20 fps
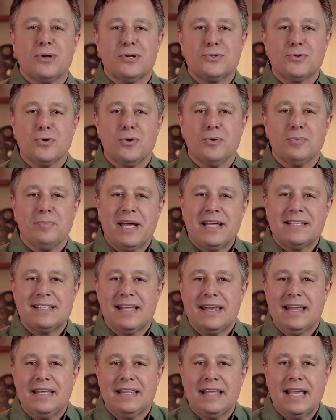are controlled by a
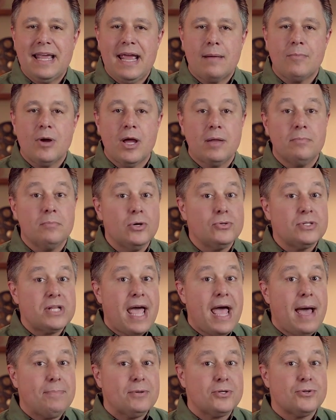setting in the camera, and most
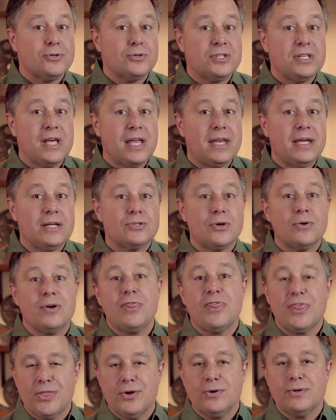aperture settings are
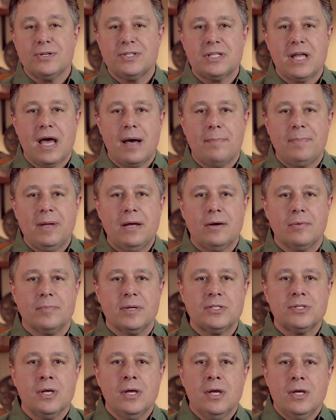in third stop
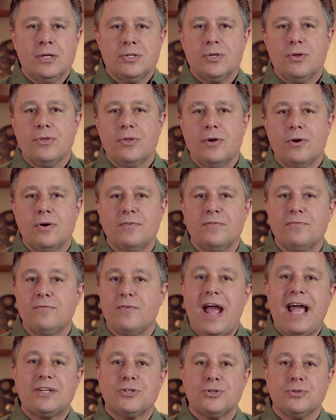increments, so there are
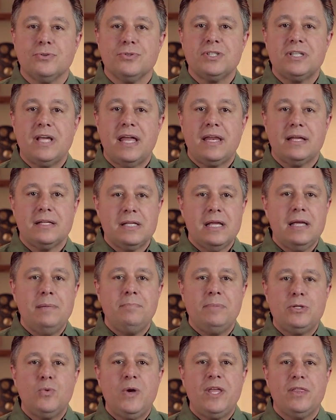fractional settings
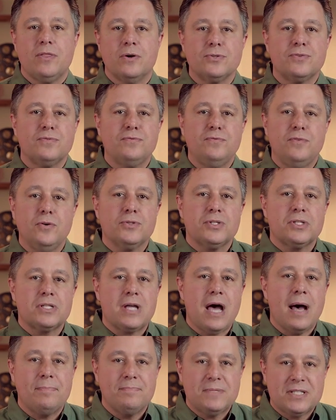in between those full
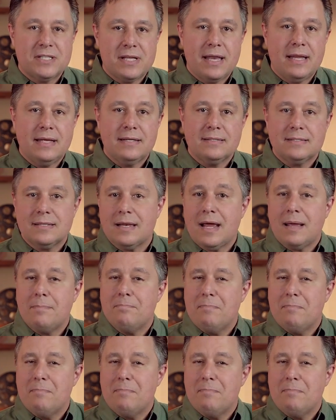stop settings that I